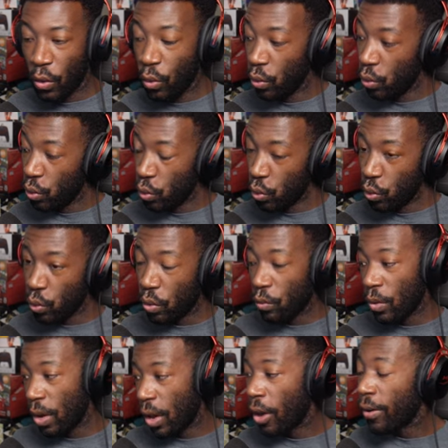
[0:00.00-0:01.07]
Oh,
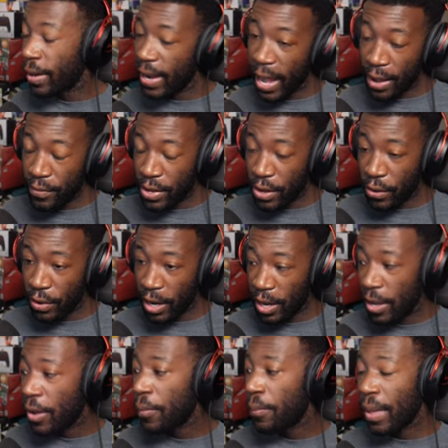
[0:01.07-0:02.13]
well, already have
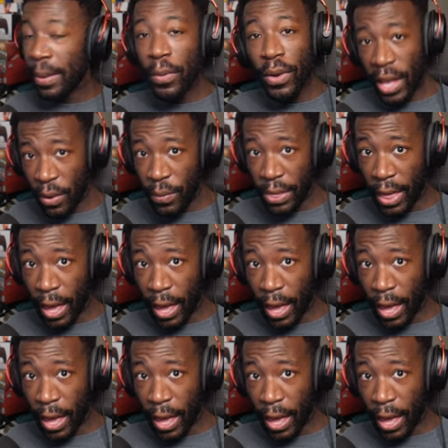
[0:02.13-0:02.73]
Hikone, but I'm okay with